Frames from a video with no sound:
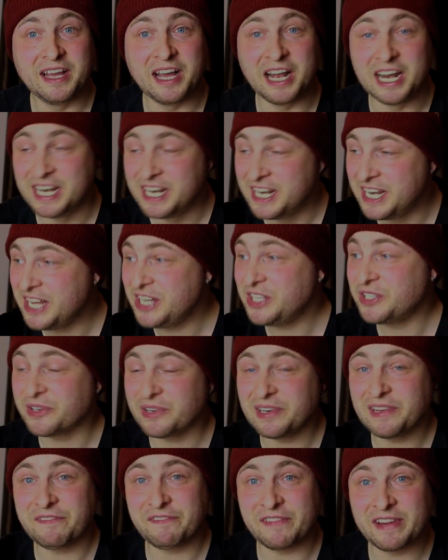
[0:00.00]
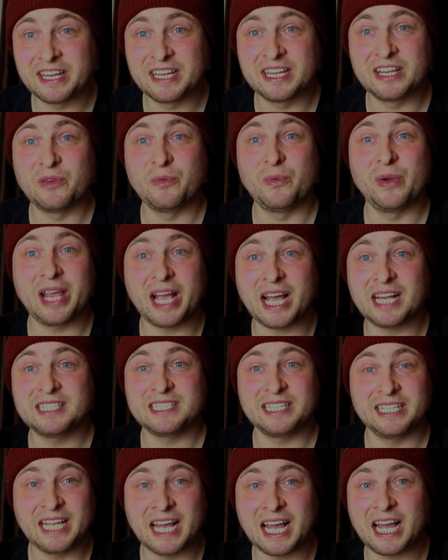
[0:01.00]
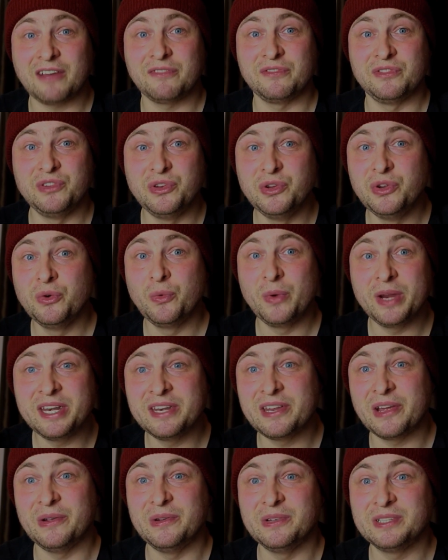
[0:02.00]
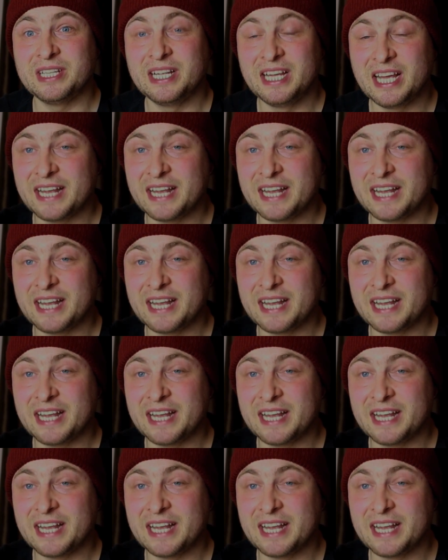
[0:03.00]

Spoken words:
I literally think we had to have new windows,